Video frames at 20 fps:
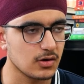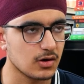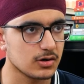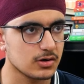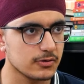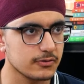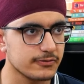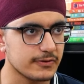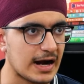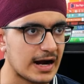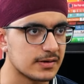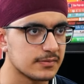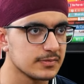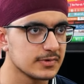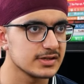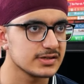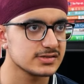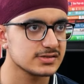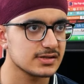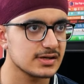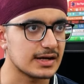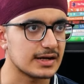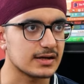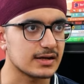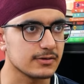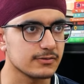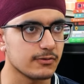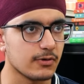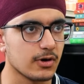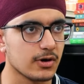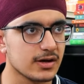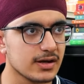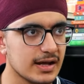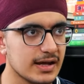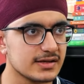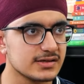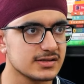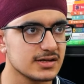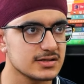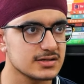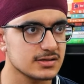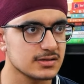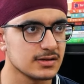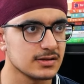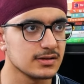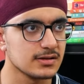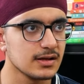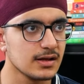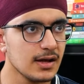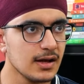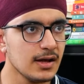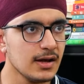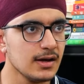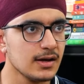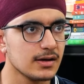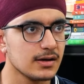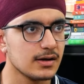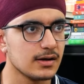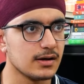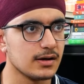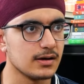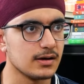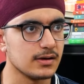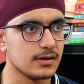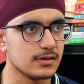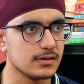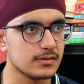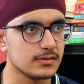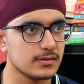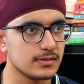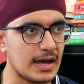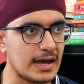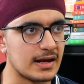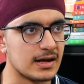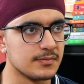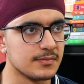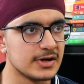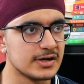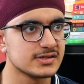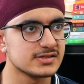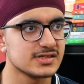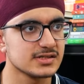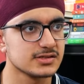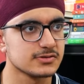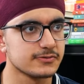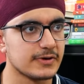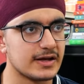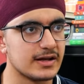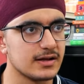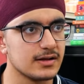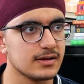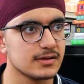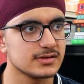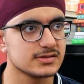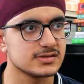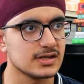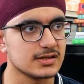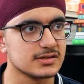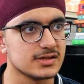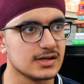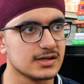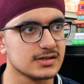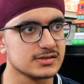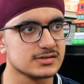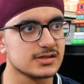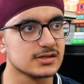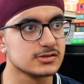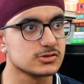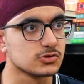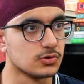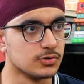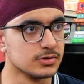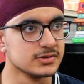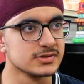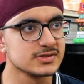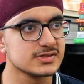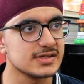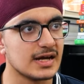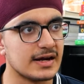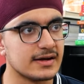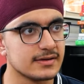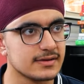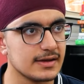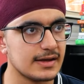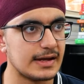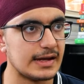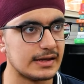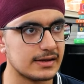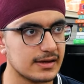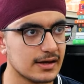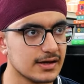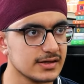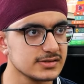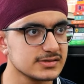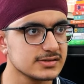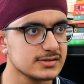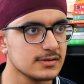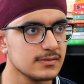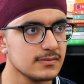lot of administrative, organizational elements as well, such as the zones and the areas.